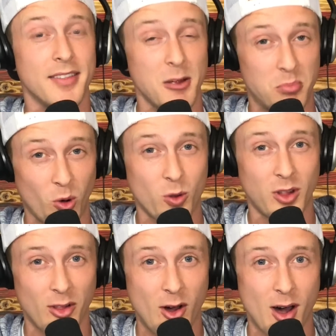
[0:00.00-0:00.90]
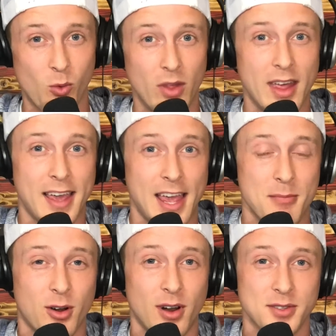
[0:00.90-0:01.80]
They broke the law when they
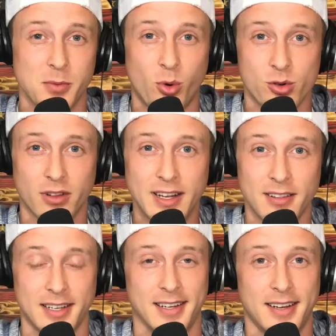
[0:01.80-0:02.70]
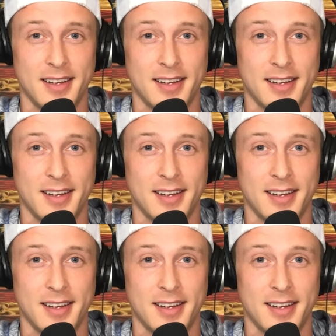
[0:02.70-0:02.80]
came across the border illegally.